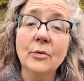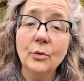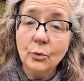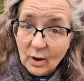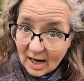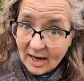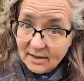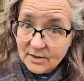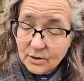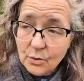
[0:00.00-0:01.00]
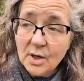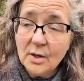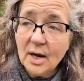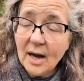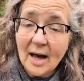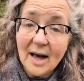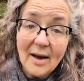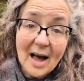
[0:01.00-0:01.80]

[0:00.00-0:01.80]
of rocks. You can,